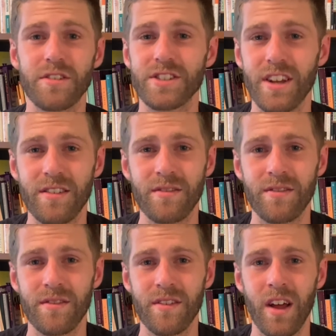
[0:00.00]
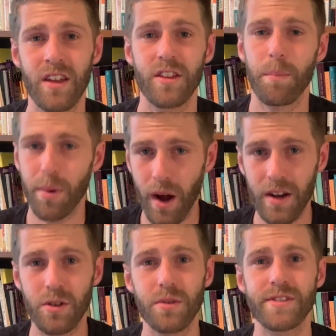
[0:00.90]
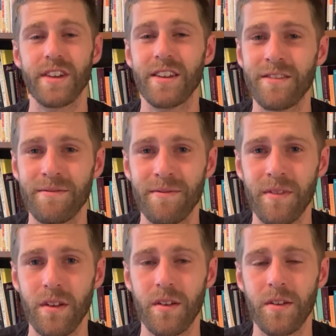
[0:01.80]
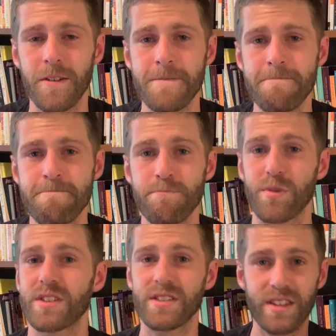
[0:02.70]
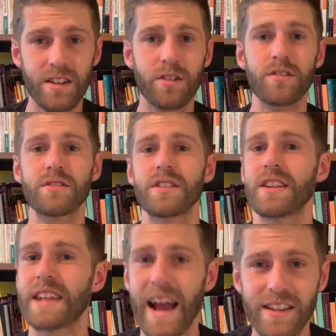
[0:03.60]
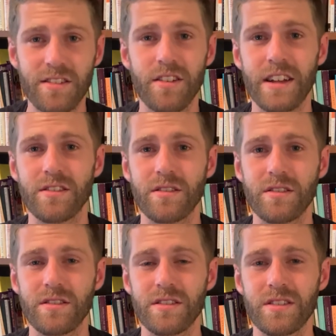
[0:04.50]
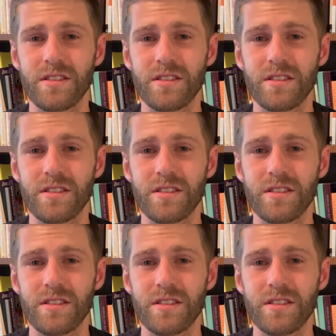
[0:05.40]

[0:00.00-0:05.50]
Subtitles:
son, the prodigal son, the sinners and the tax collectors,